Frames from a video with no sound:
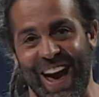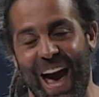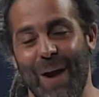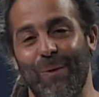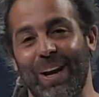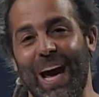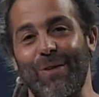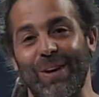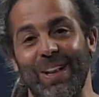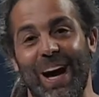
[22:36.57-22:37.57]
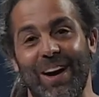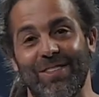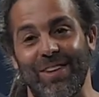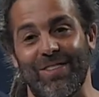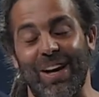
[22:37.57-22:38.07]
And what I
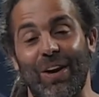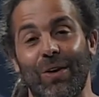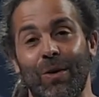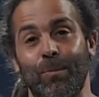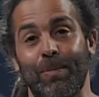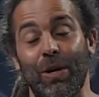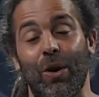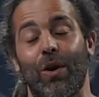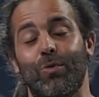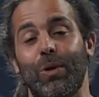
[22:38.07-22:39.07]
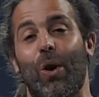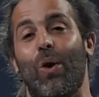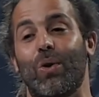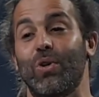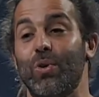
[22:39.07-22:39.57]
realize is that because we
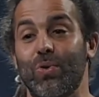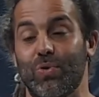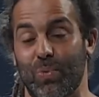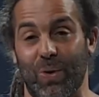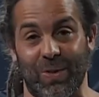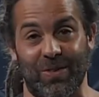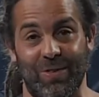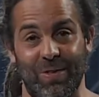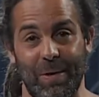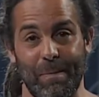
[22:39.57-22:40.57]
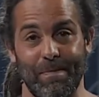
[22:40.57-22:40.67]
all use words,